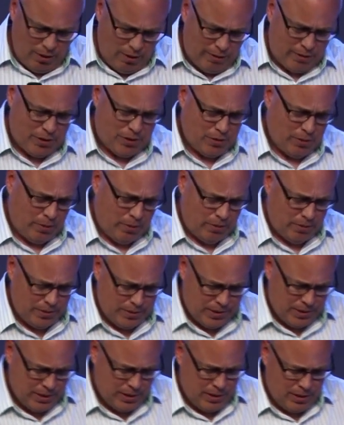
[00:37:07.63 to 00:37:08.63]
our
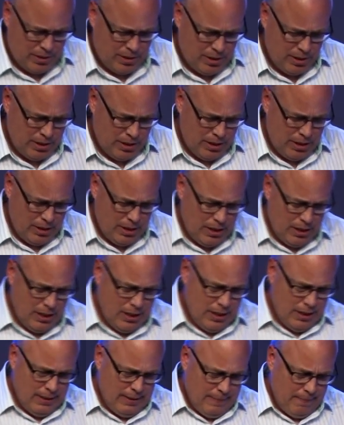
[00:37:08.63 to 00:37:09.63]
souls.
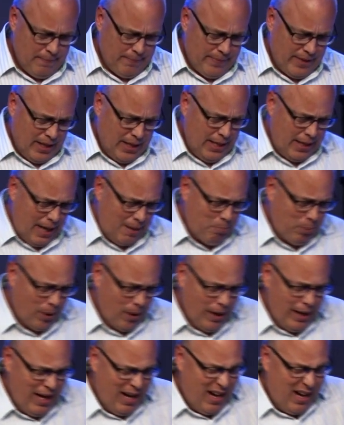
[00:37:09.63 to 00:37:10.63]
And I
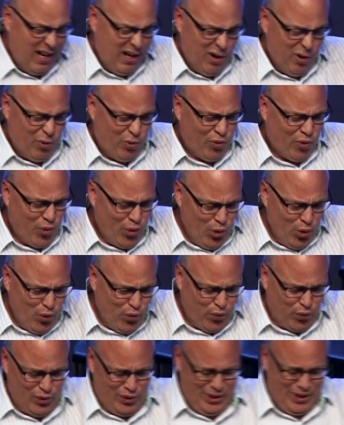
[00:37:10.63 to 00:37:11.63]
pray
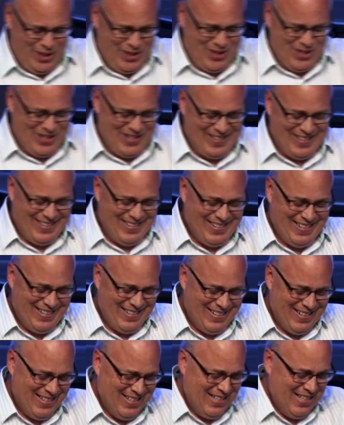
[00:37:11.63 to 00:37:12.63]
fruitfulness.
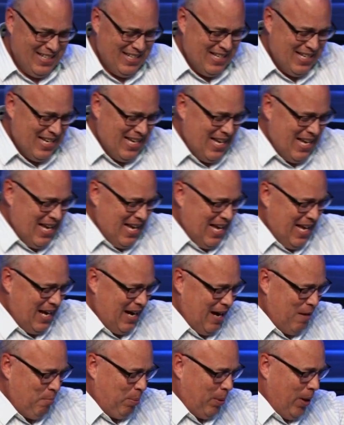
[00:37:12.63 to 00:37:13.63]

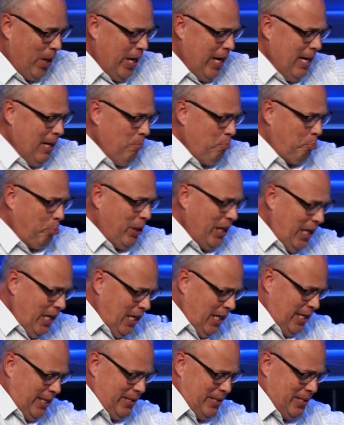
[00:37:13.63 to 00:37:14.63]
And I pray
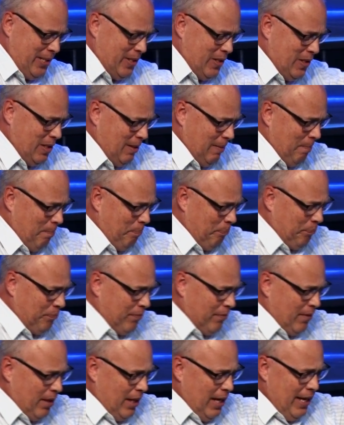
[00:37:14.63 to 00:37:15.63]
peace
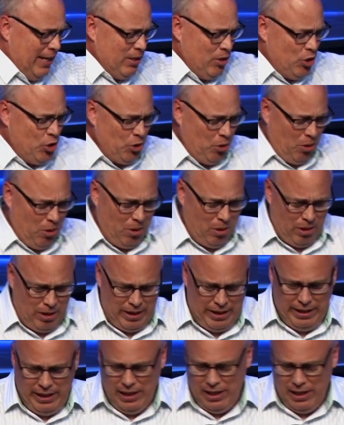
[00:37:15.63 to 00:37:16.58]
and joy